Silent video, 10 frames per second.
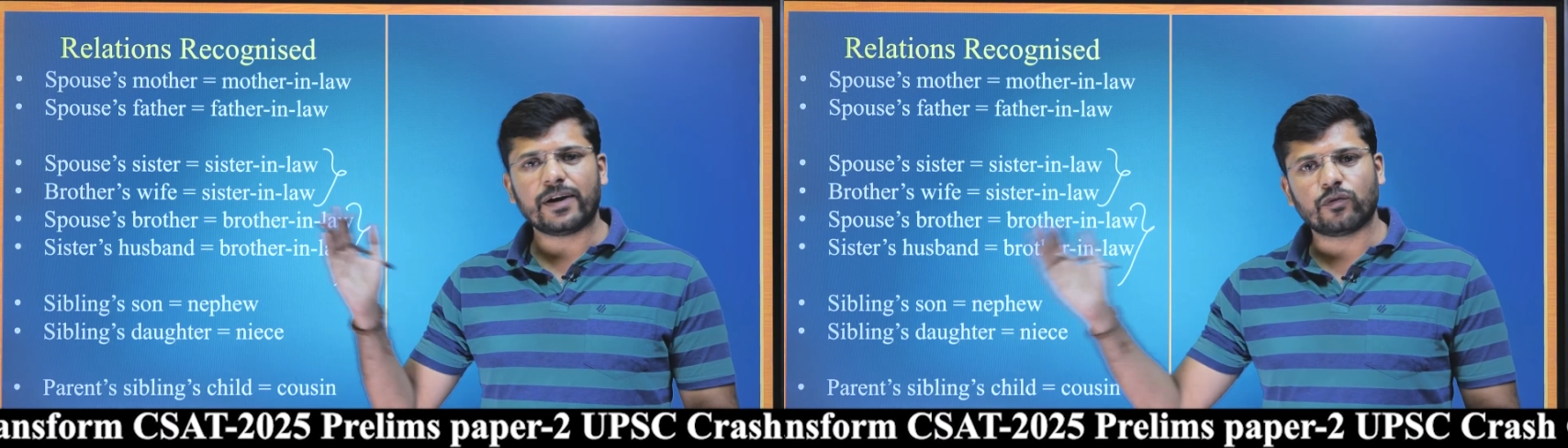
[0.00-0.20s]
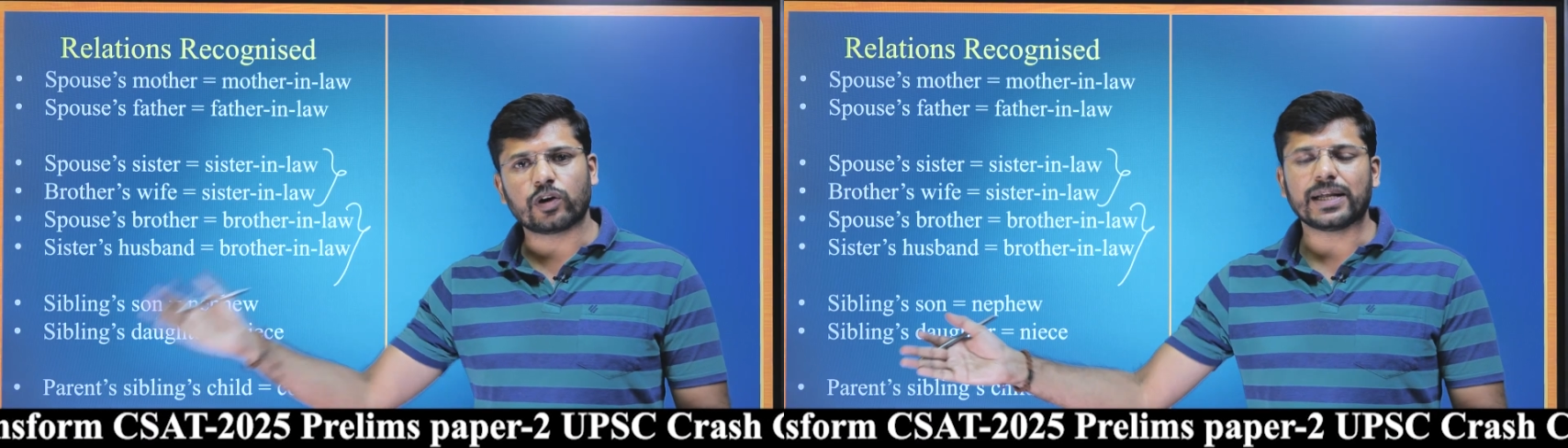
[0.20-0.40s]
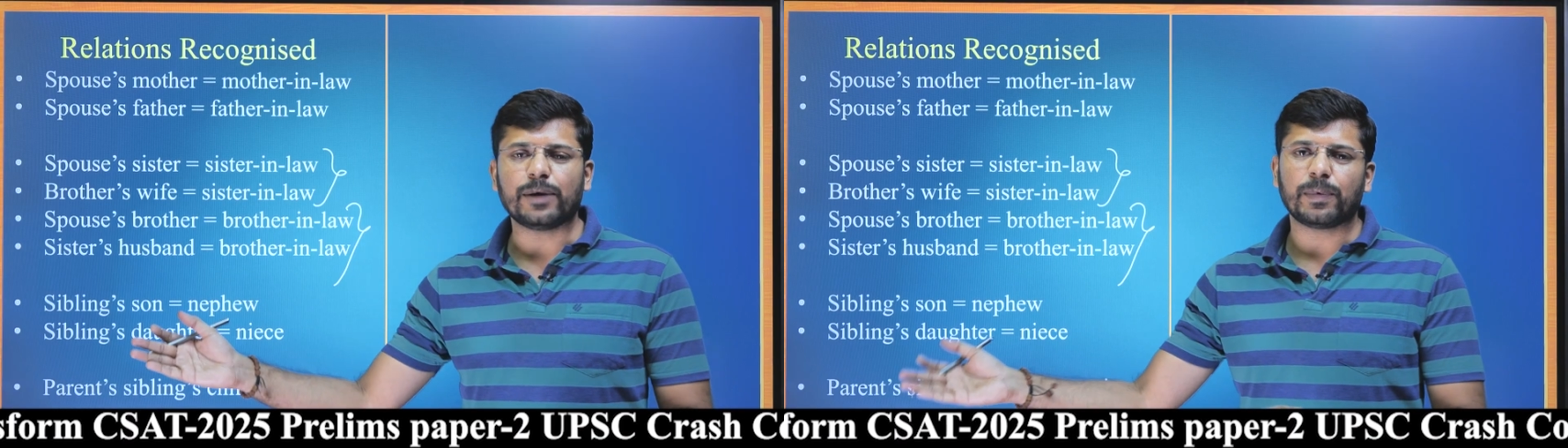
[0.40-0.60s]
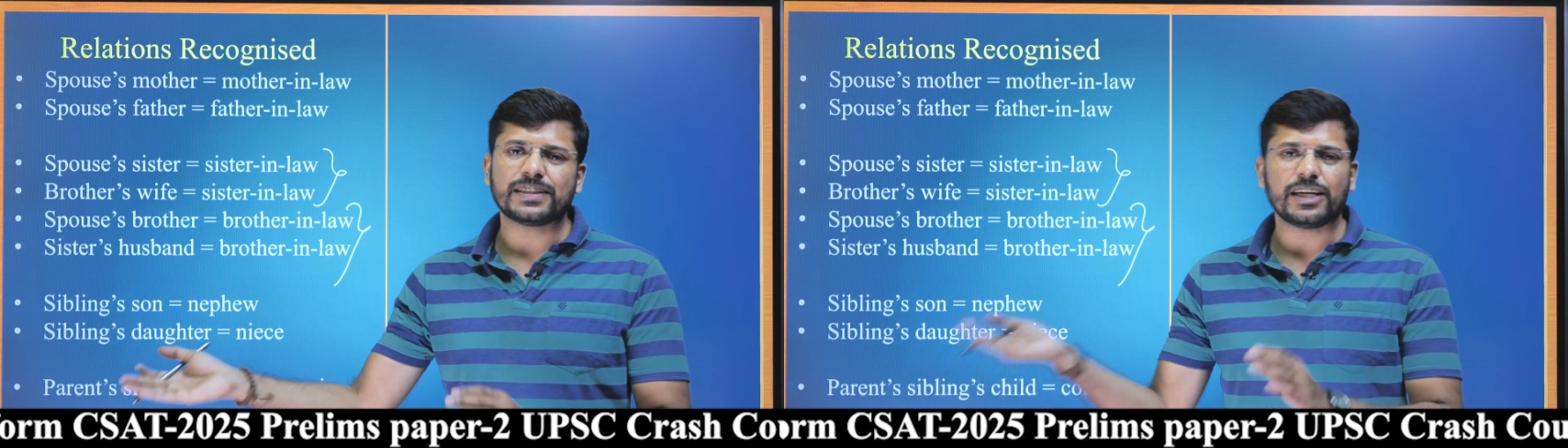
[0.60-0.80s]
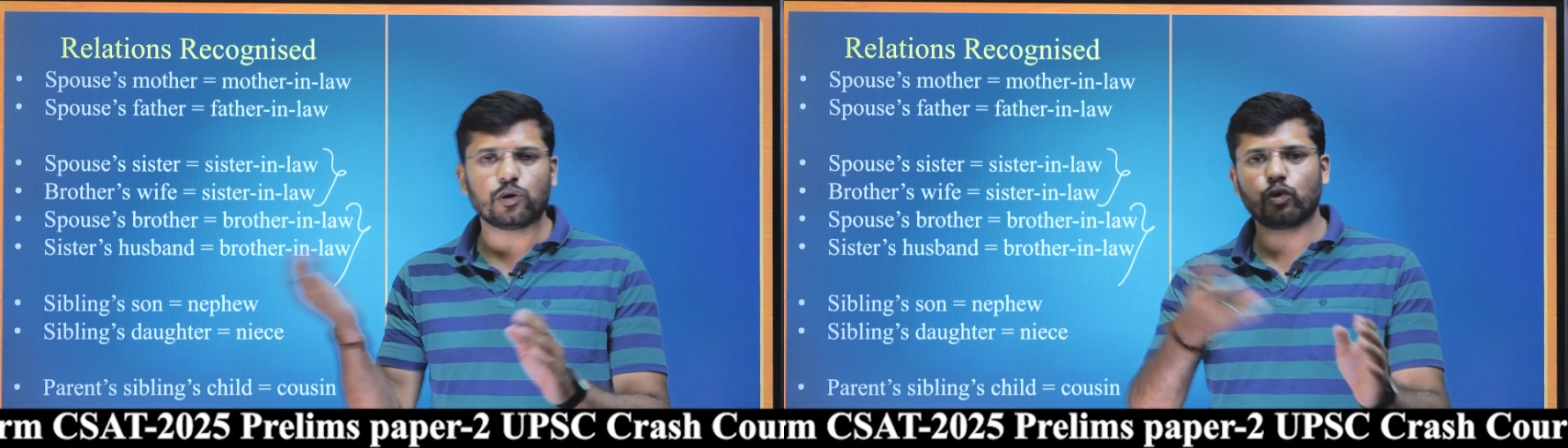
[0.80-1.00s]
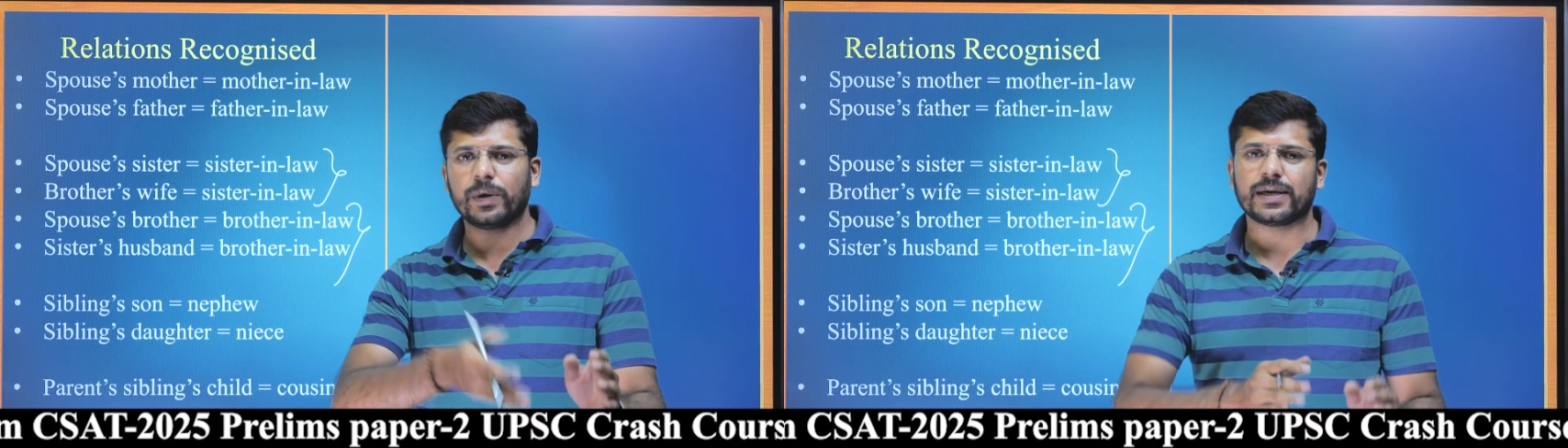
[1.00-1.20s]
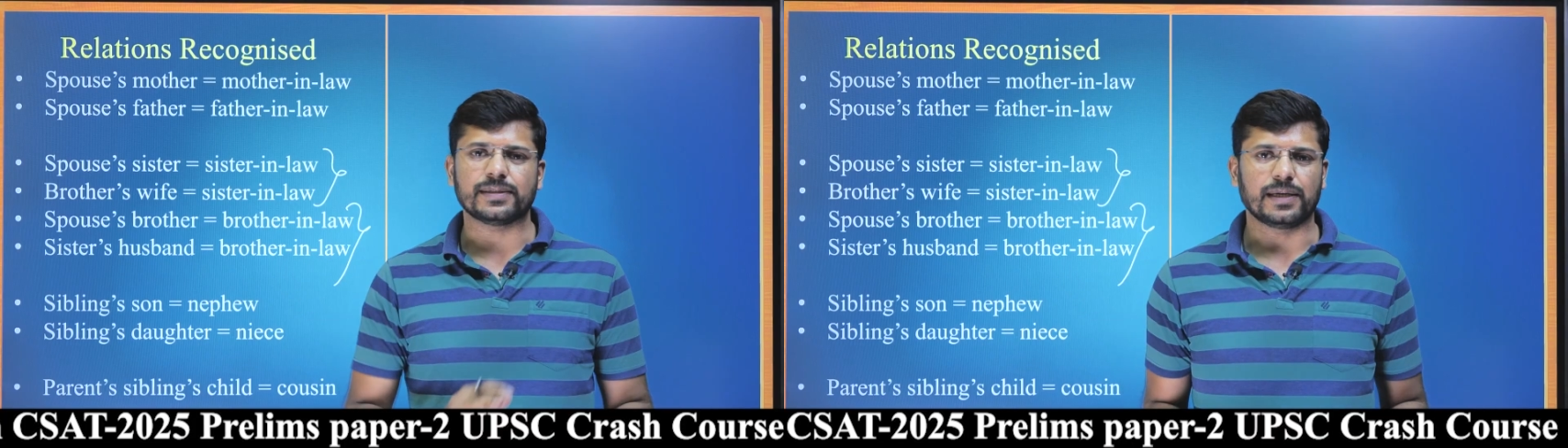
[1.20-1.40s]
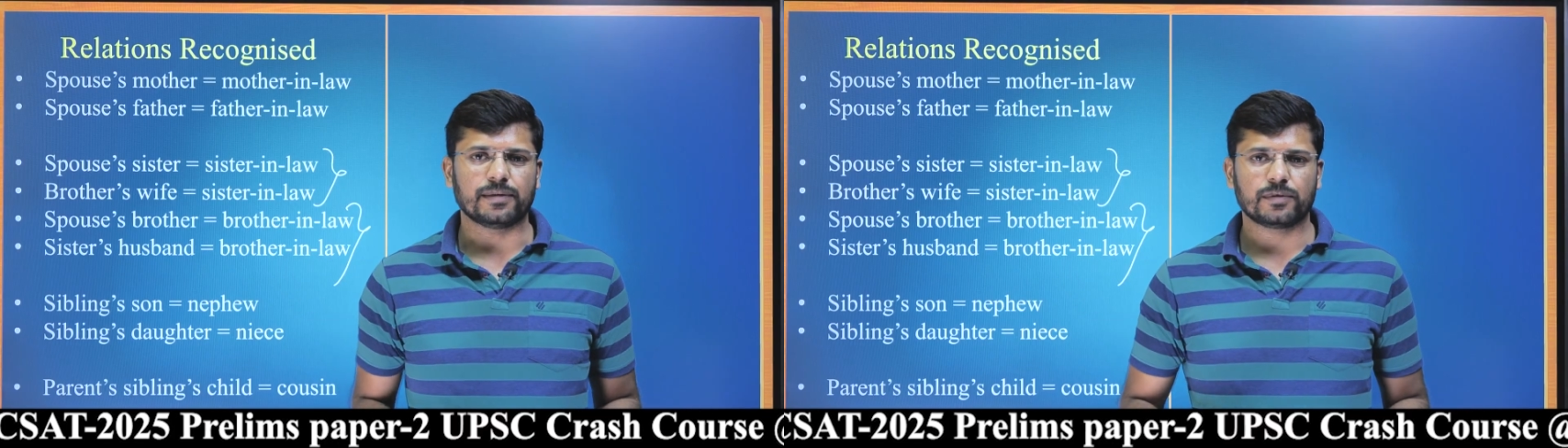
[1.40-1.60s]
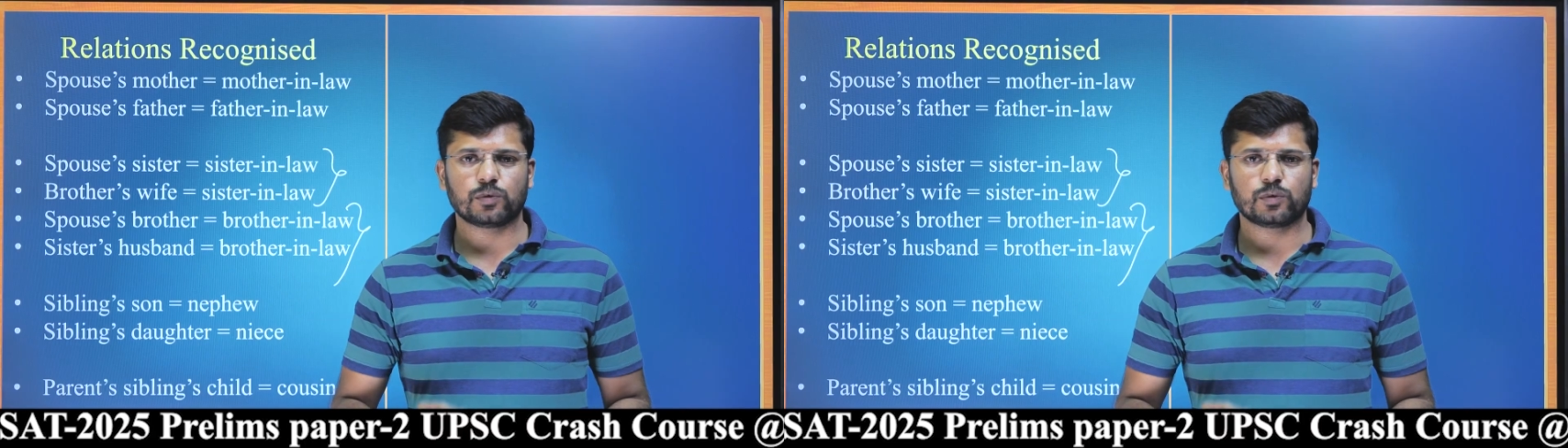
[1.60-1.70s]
and for that person, you would be cousin.